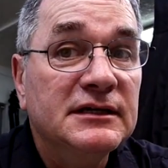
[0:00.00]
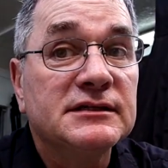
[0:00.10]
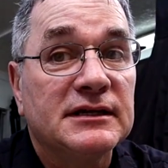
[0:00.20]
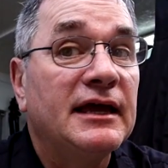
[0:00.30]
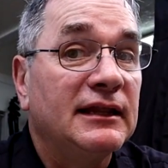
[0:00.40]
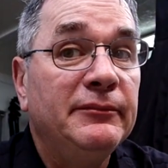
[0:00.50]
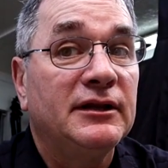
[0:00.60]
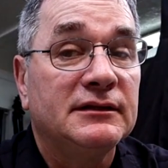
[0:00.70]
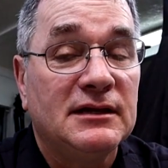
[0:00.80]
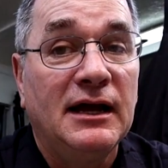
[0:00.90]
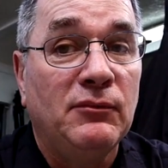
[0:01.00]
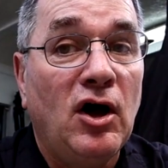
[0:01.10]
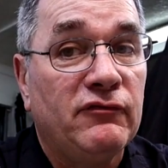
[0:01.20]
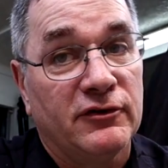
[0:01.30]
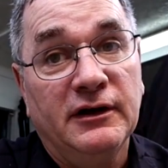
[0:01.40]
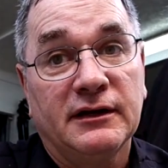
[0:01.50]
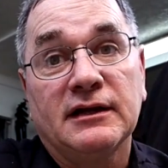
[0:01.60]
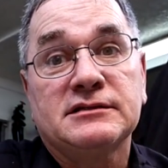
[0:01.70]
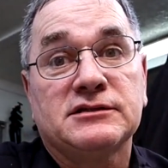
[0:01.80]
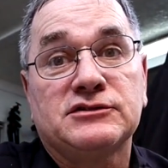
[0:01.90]
is a limited time offer,
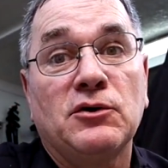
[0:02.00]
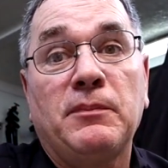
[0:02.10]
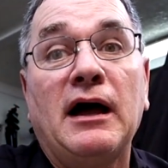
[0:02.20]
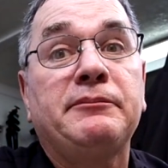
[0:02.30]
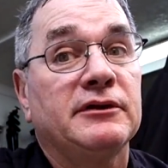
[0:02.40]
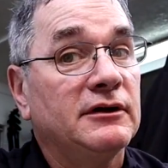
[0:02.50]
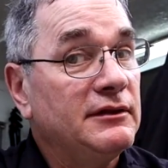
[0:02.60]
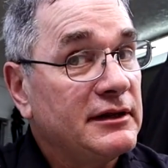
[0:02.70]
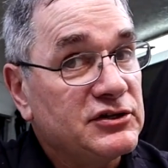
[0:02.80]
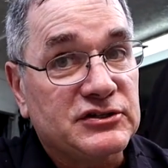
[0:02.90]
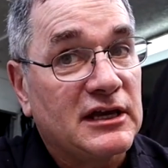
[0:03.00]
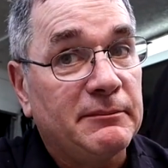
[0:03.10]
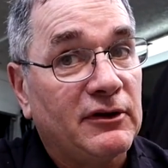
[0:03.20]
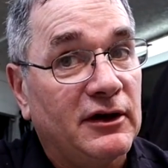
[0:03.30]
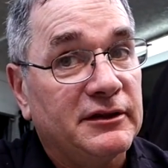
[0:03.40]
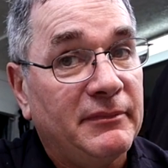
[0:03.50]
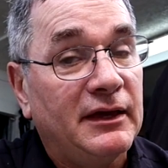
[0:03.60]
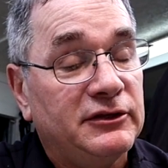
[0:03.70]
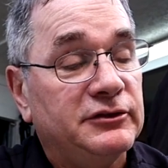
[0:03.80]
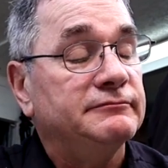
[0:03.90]
unless it's so popular they just keep it on the
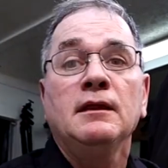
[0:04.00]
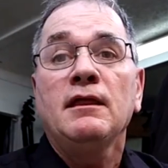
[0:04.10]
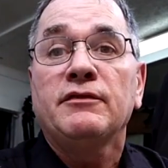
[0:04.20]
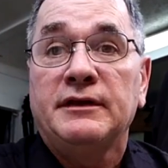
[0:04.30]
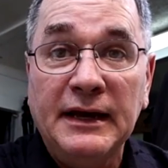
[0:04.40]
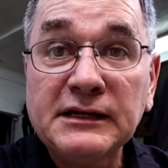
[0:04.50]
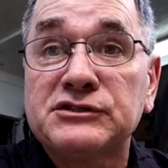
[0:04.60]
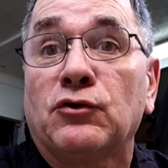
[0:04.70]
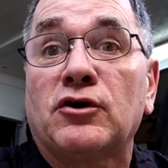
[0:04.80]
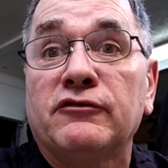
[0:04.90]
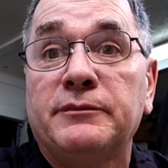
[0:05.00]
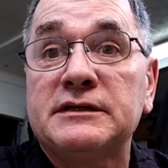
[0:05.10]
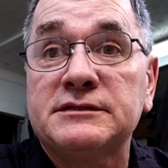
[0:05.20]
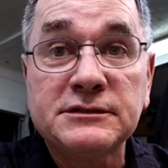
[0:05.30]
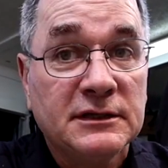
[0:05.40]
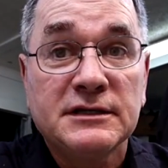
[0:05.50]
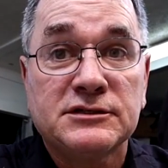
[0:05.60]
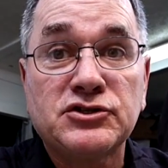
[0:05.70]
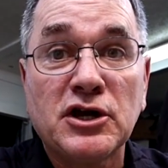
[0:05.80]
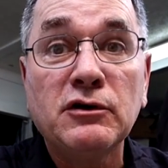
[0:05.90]
menu. The next order of business is
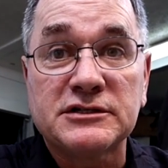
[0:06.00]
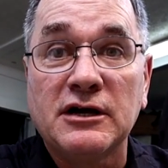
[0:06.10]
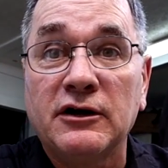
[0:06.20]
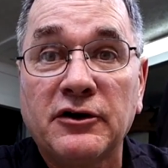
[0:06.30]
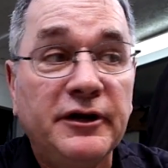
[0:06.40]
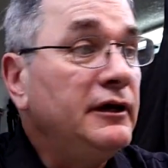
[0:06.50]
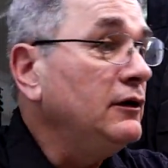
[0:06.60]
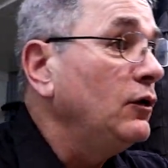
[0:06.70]
the Joe is Hungry